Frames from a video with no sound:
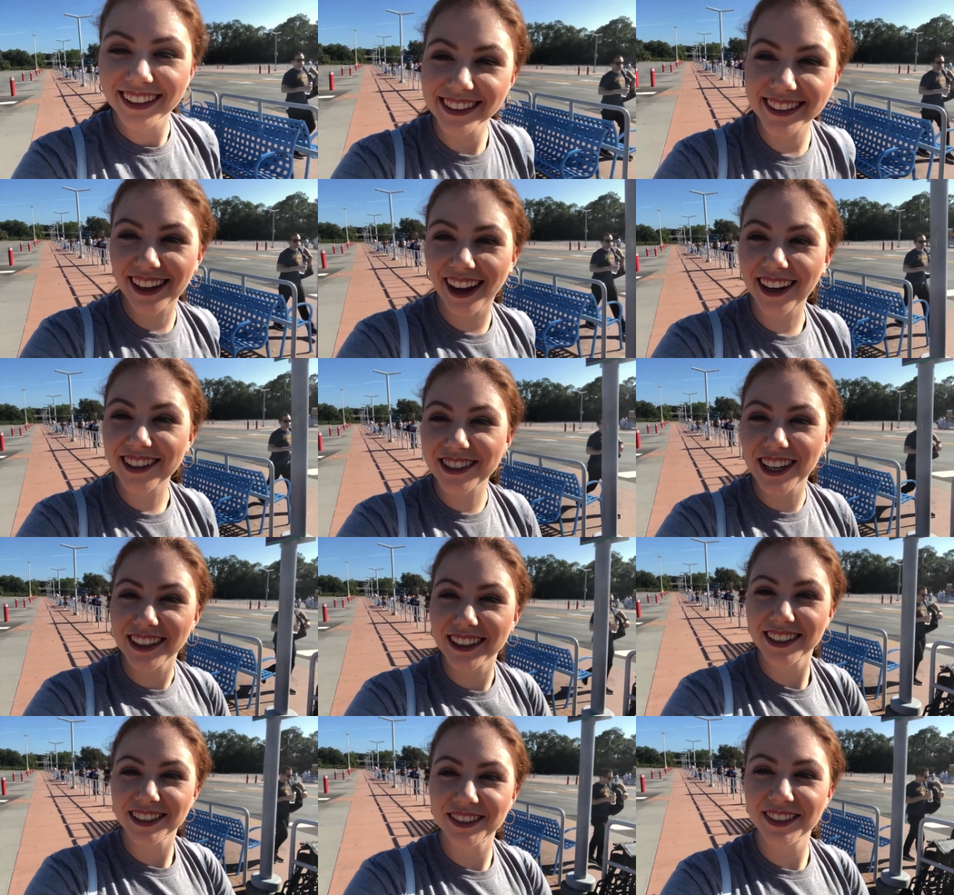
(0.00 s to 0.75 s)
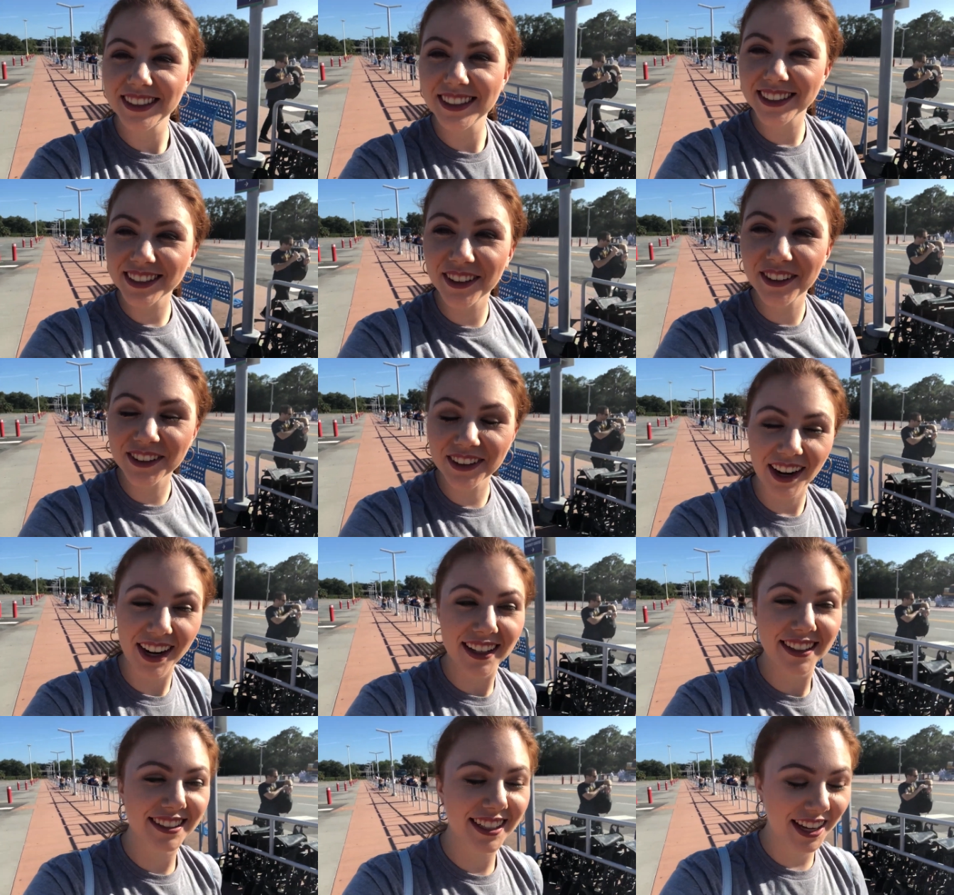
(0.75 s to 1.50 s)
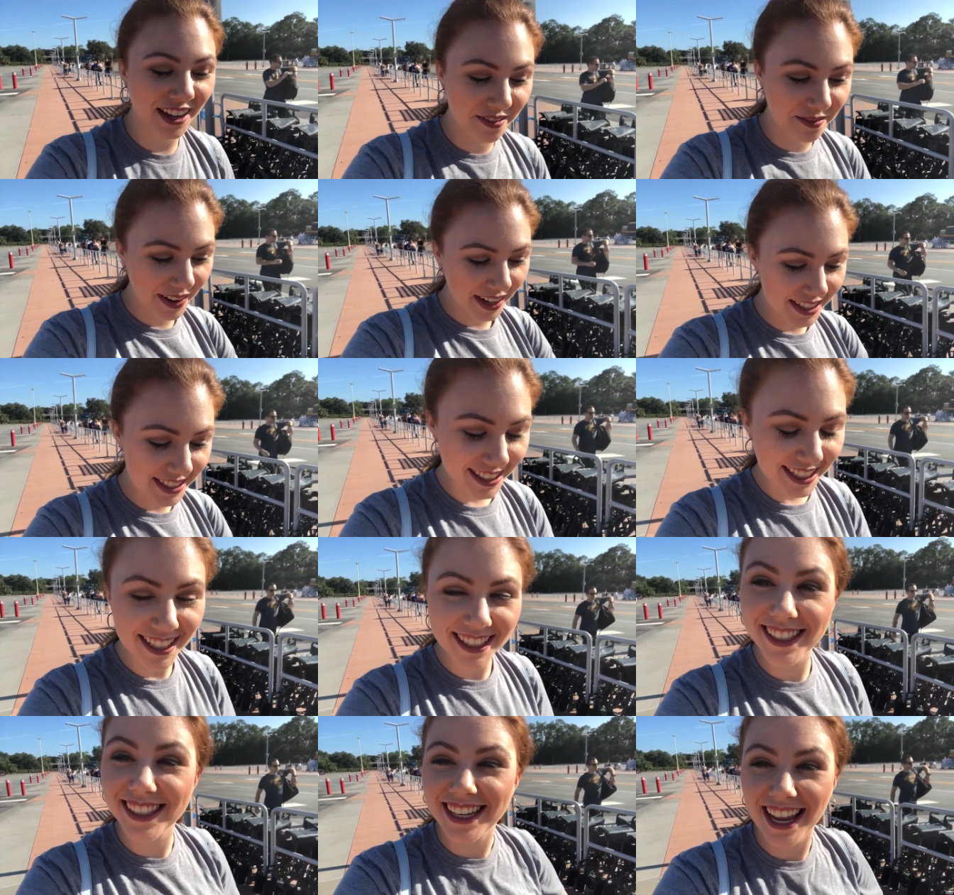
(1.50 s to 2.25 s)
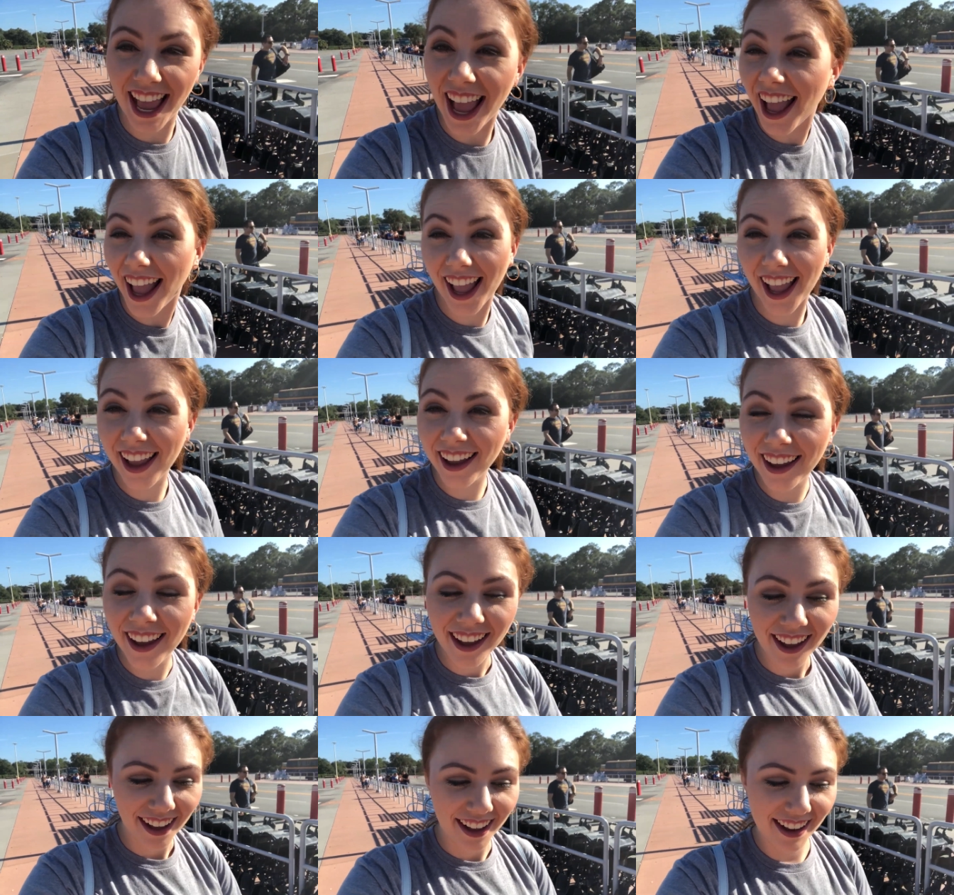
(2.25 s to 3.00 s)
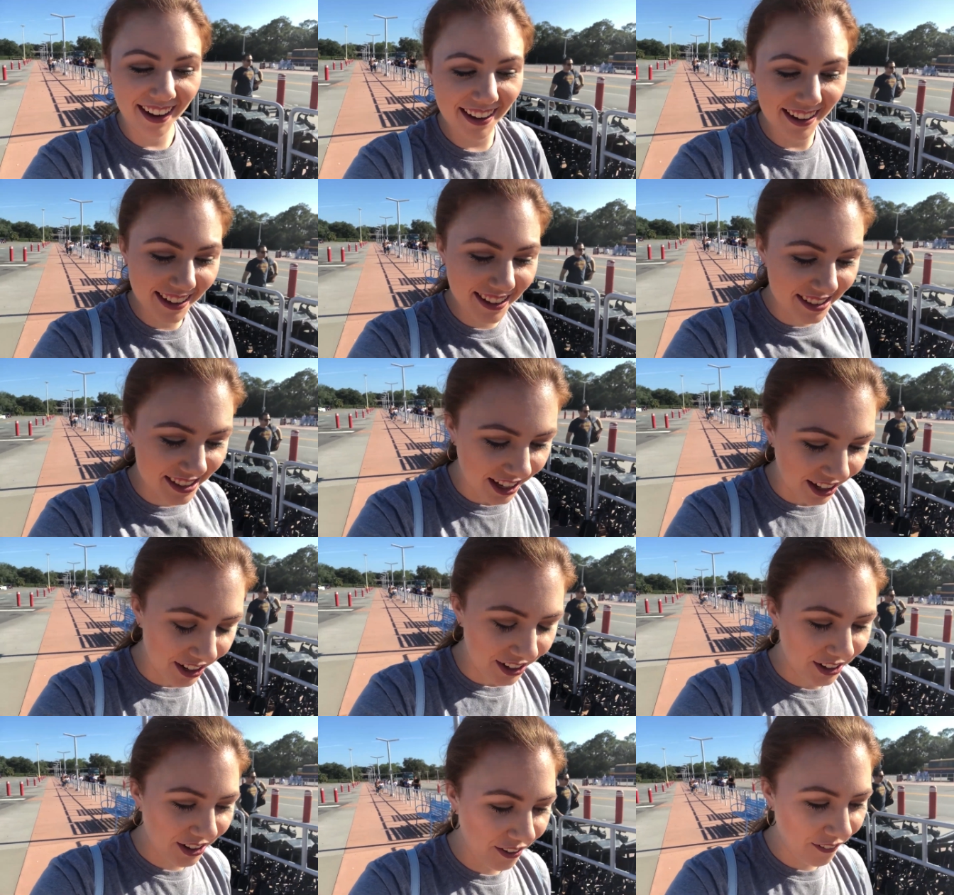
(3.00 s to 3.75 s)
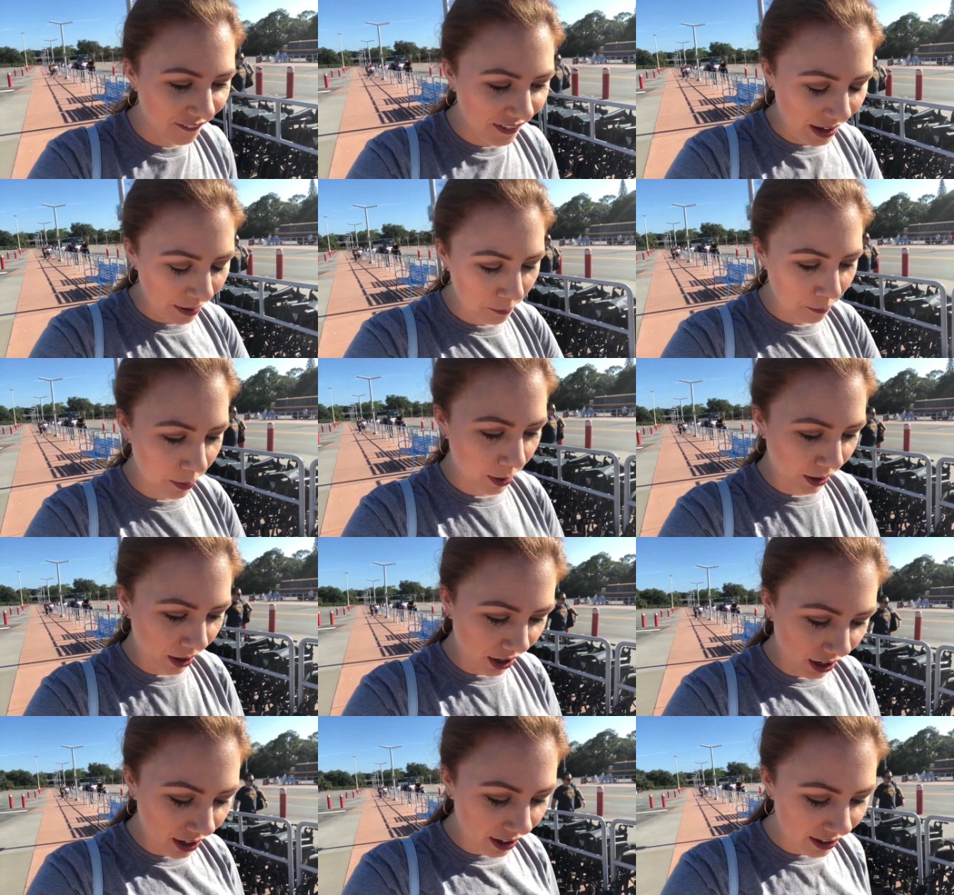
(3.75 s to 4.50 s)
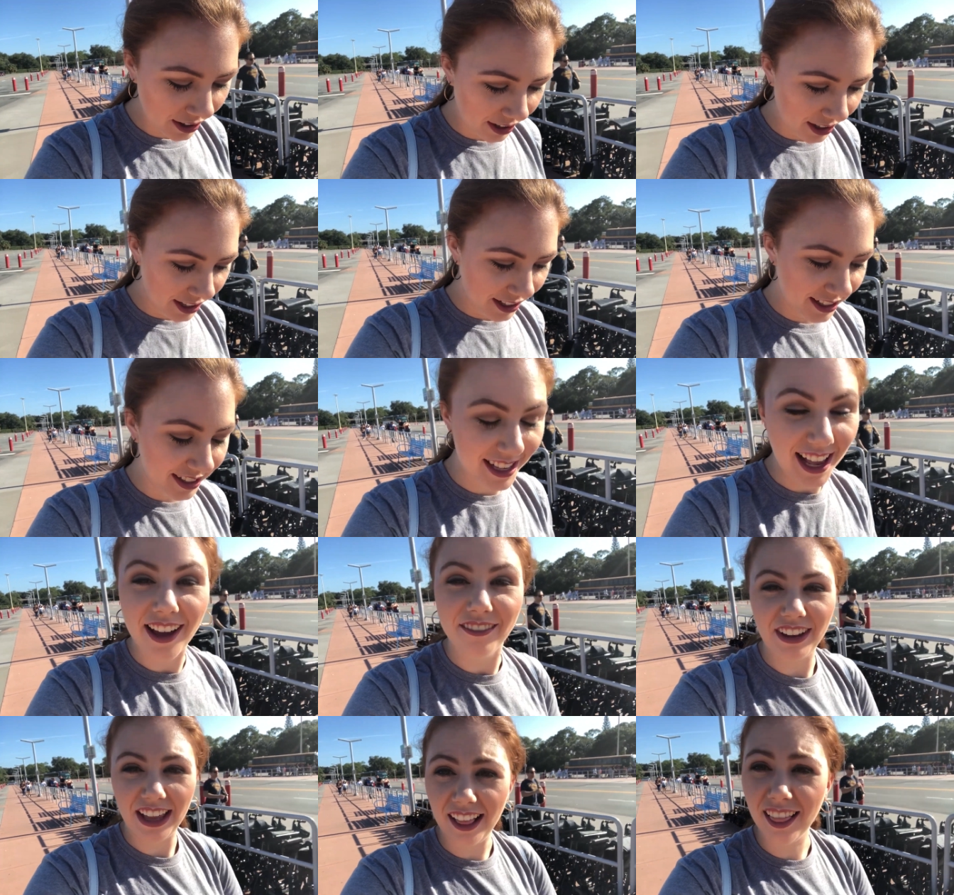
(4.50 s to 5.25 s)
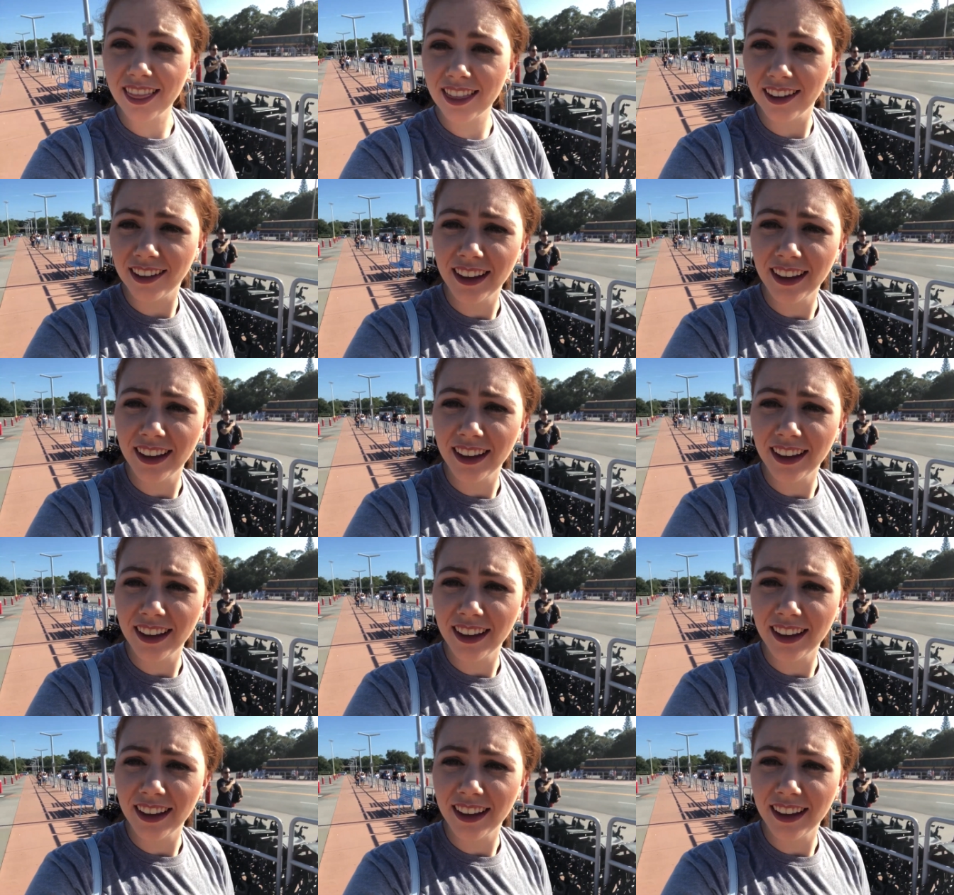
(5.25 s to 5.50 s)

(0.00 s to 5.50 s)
this contract has been so crazy, but today it is November 7th,